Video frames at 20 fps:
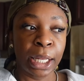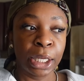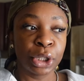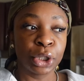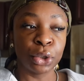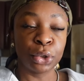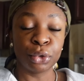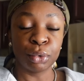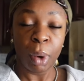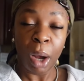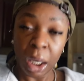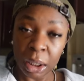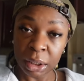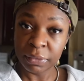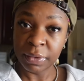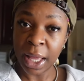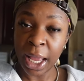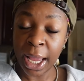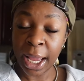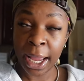to do all
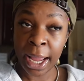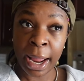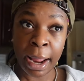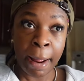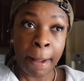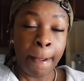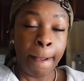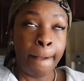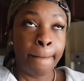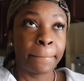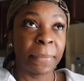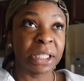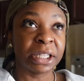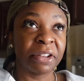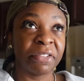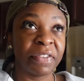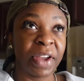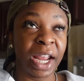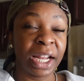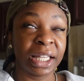of that, but the
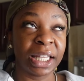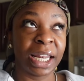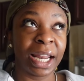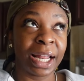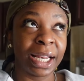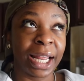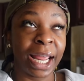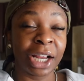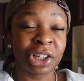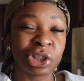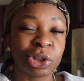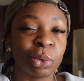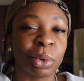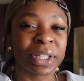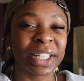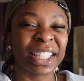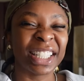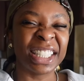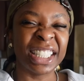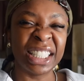fact that I actually
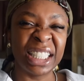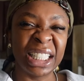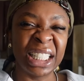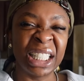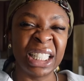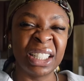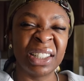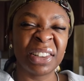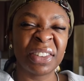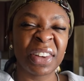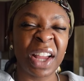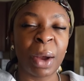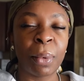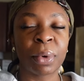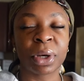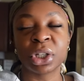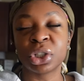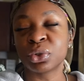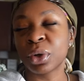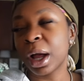want to leave, I
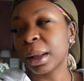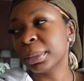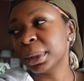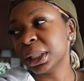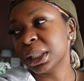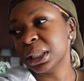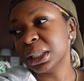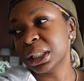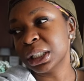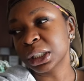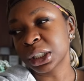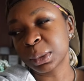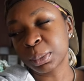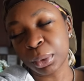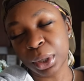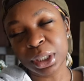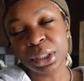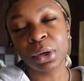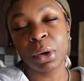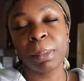want to drop these
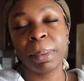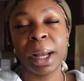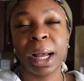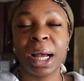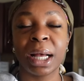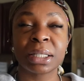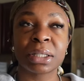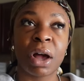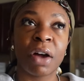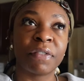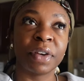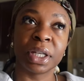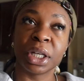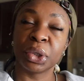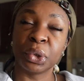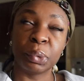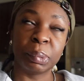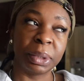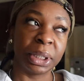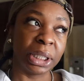Nespresso pods off at
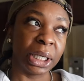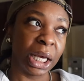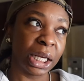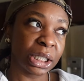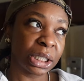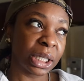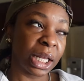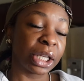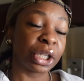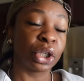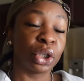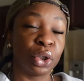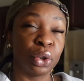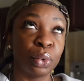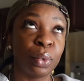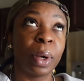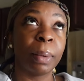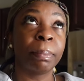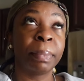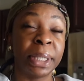the
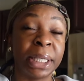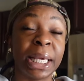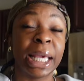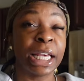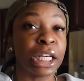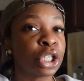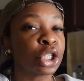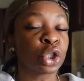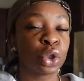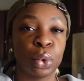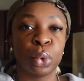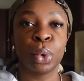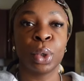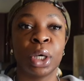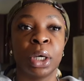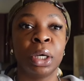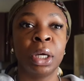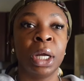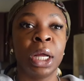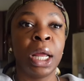UPS
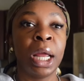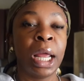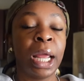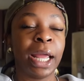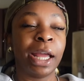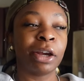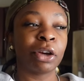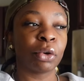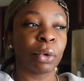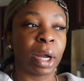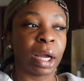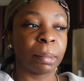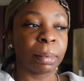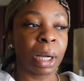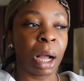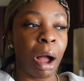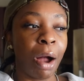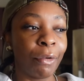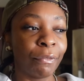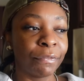store and grab
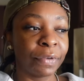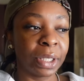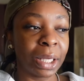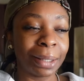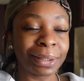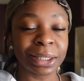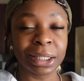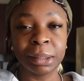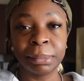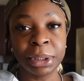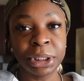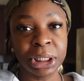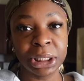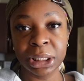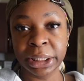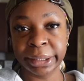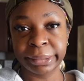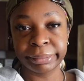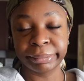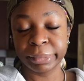coffee. I was like,
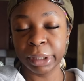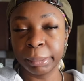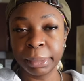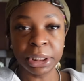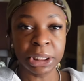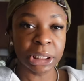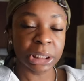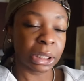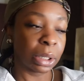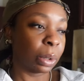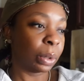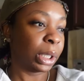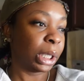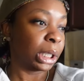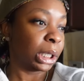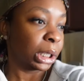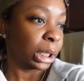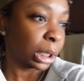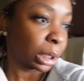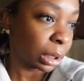let me just go
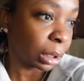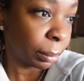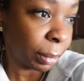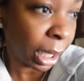ahead and get up.